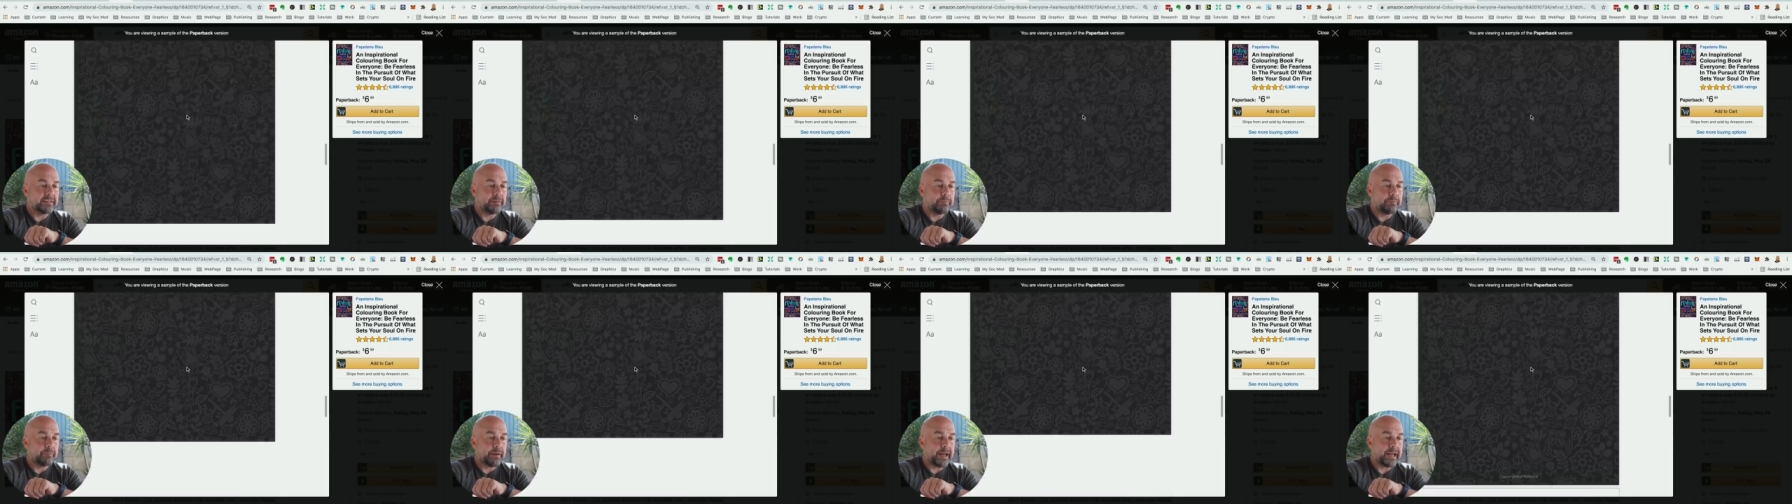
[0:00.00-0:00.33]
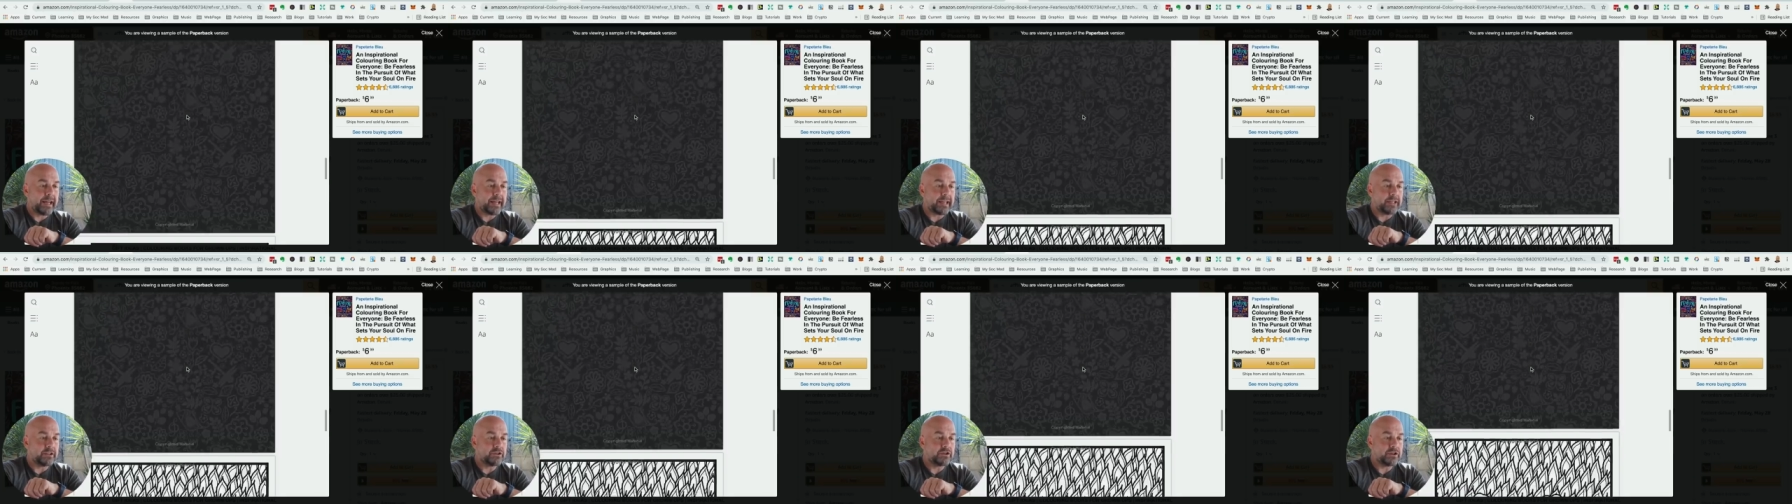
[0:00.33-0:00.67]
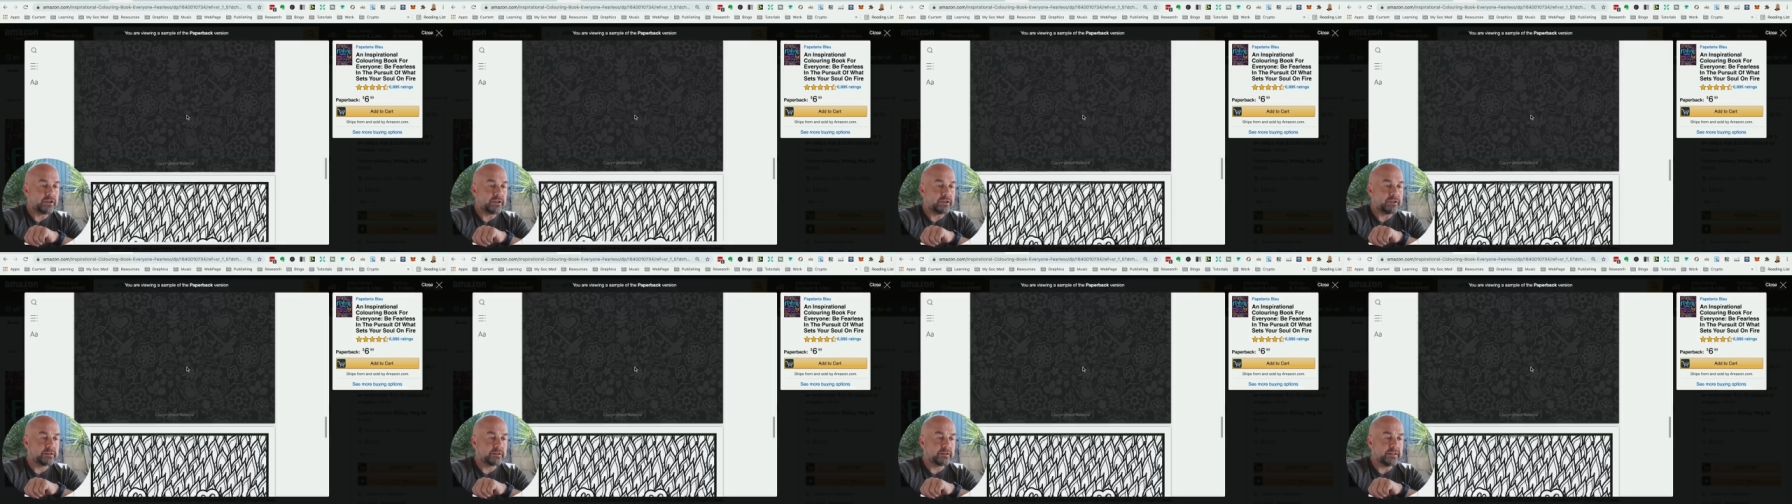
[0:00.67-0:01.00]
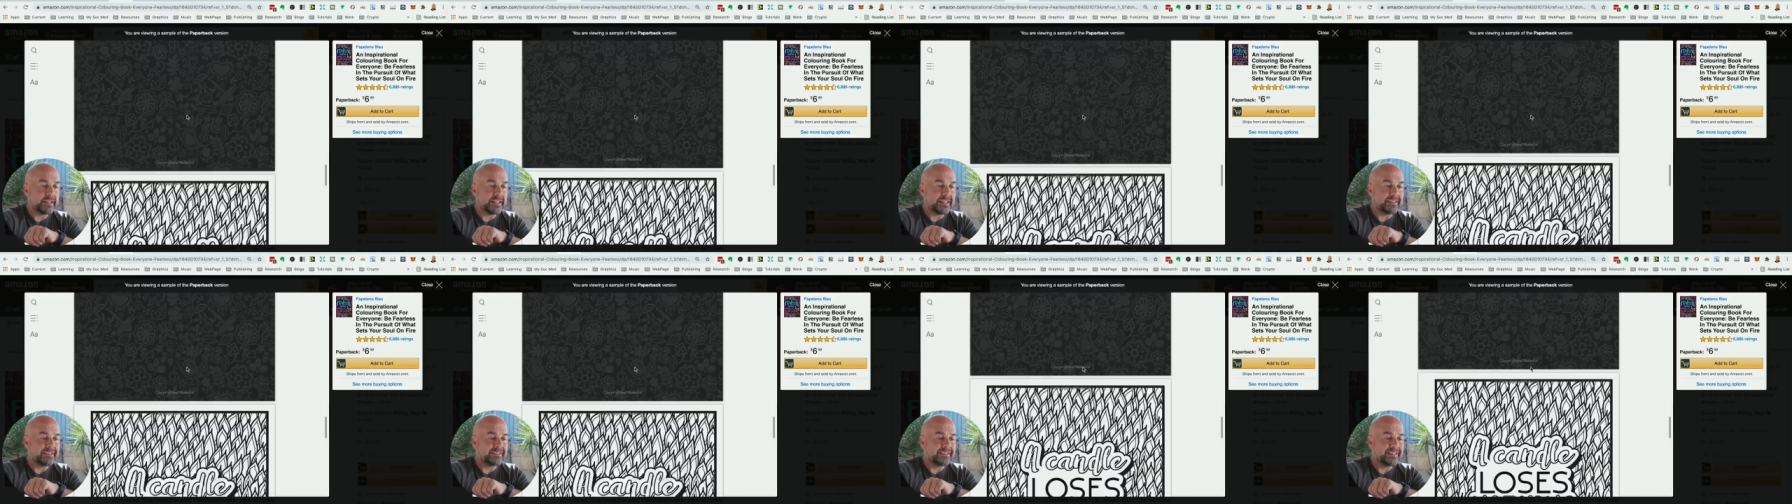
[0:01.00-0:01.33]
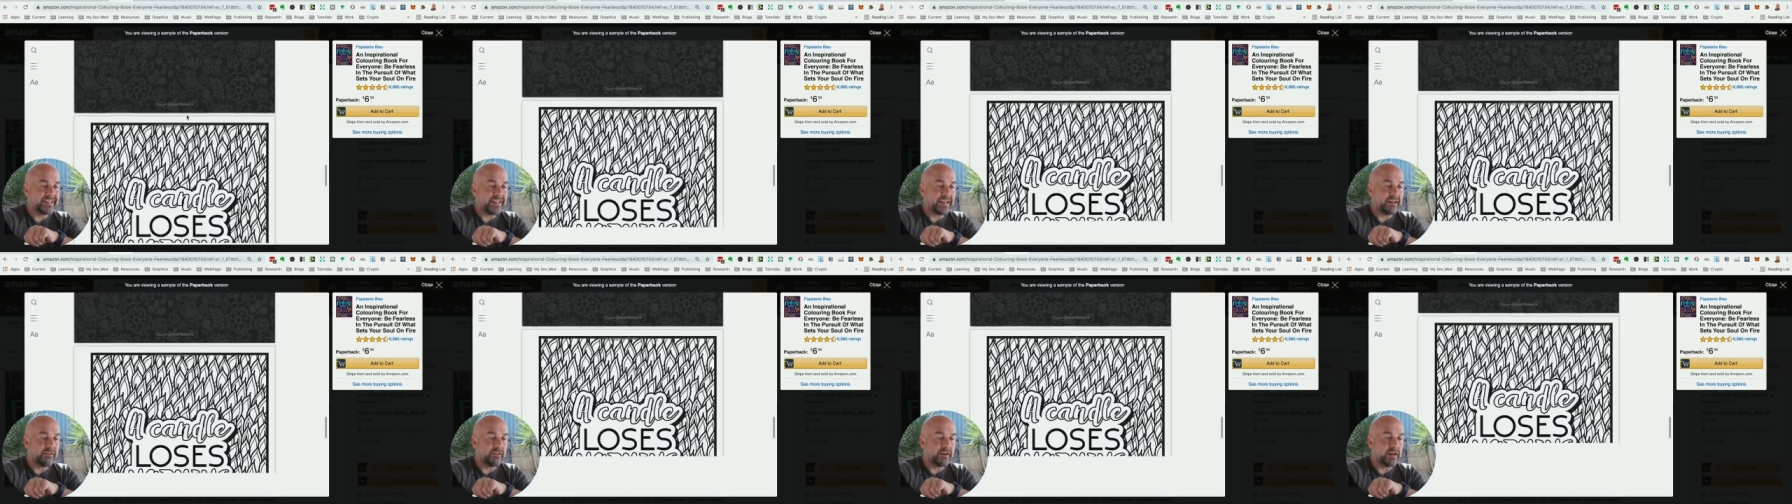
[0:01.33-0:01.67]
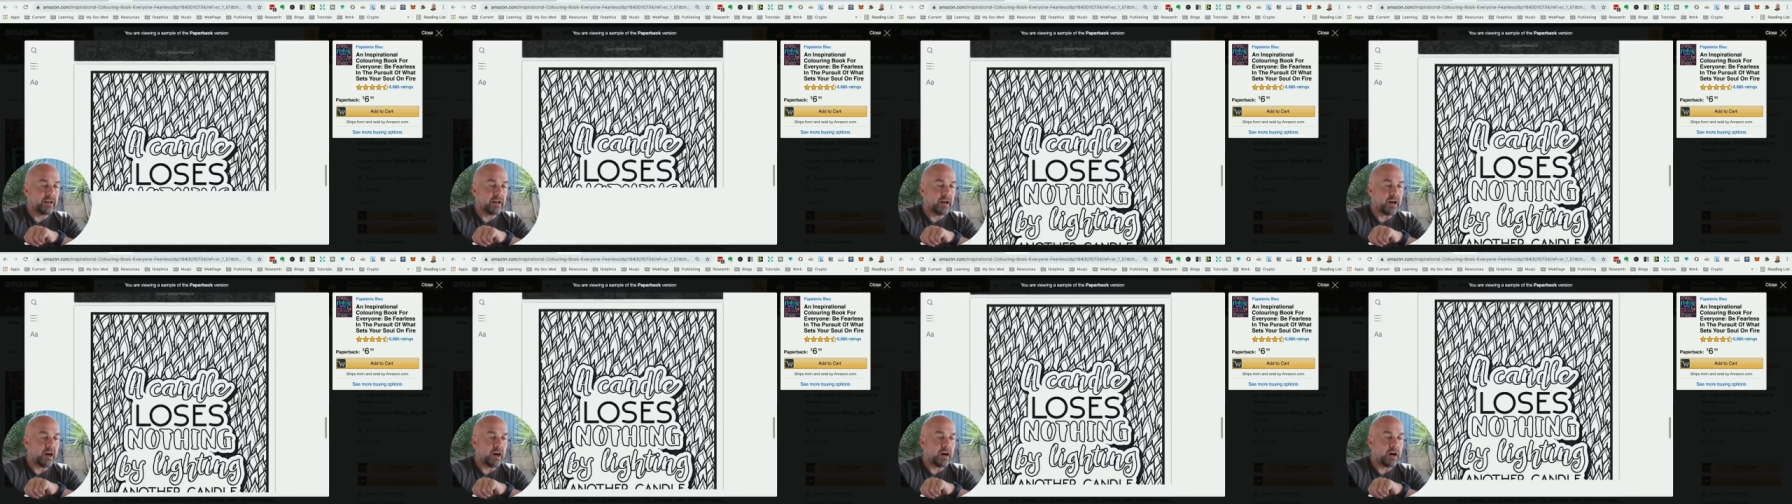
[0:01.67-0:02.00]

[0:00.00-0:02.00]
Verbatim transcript: the pages, the interior,